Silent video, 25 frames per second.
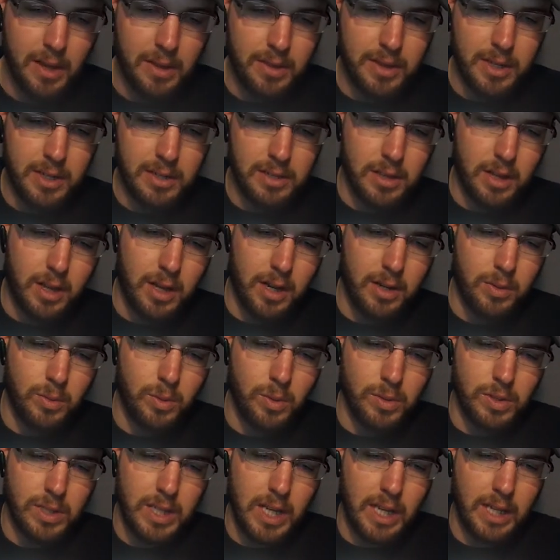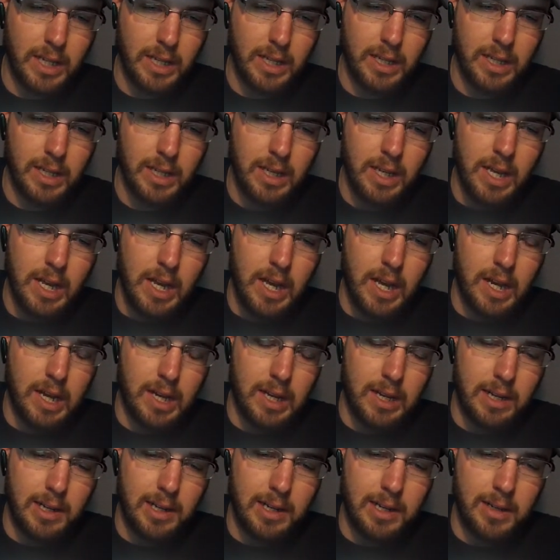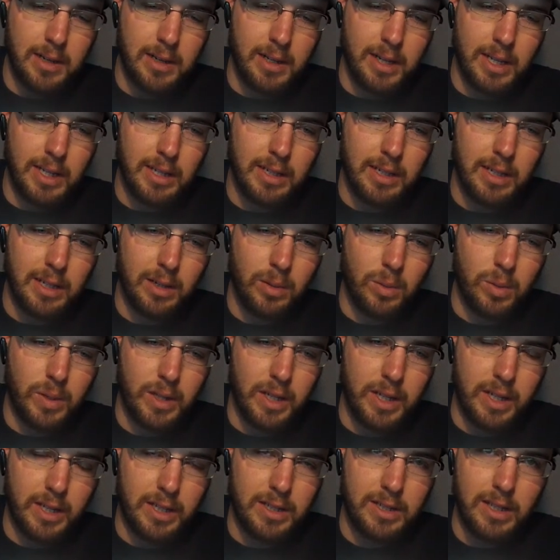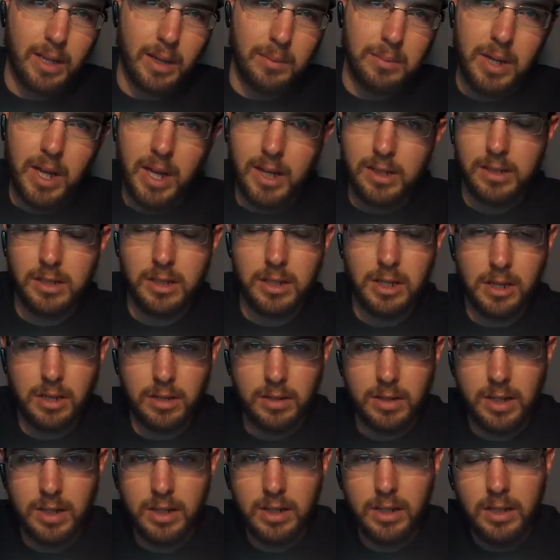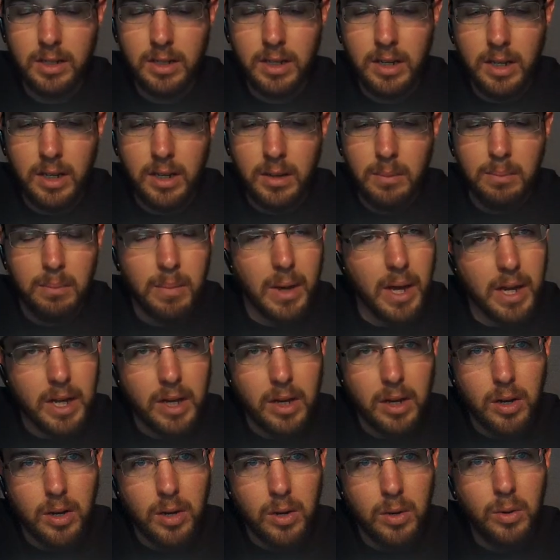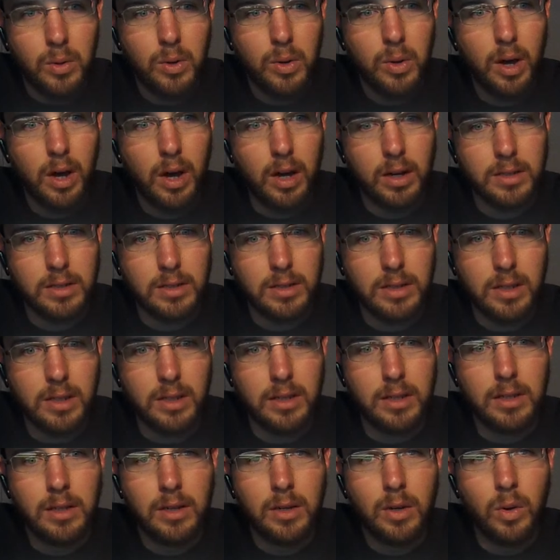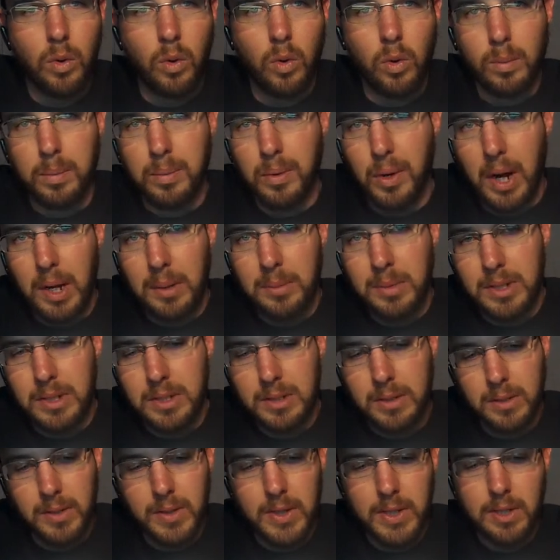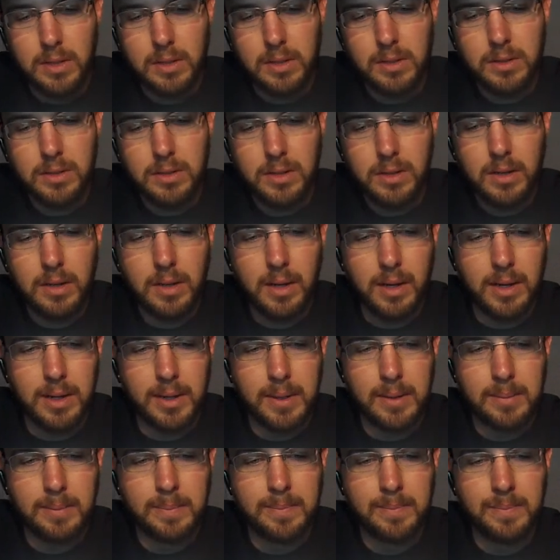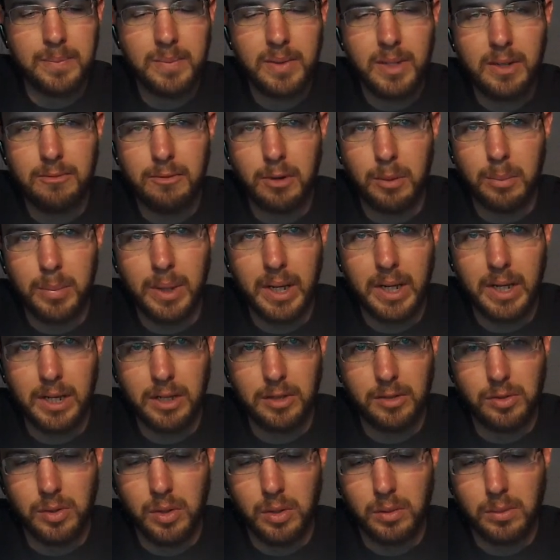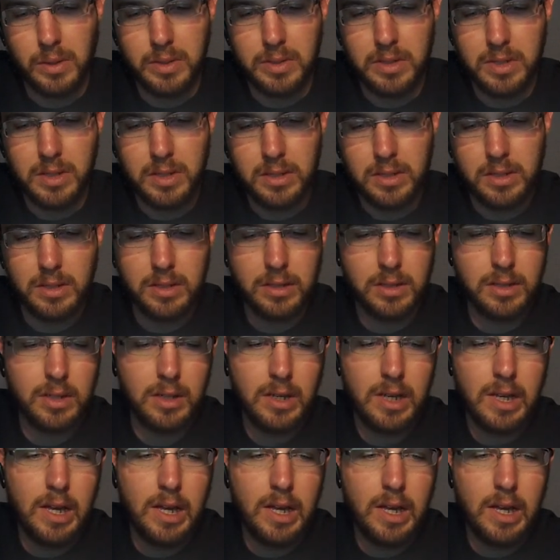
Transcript: This lock will take, uh, it, it'll accept high security Medeco, ASA, or Prima cylinders um, for pick and drill resistance,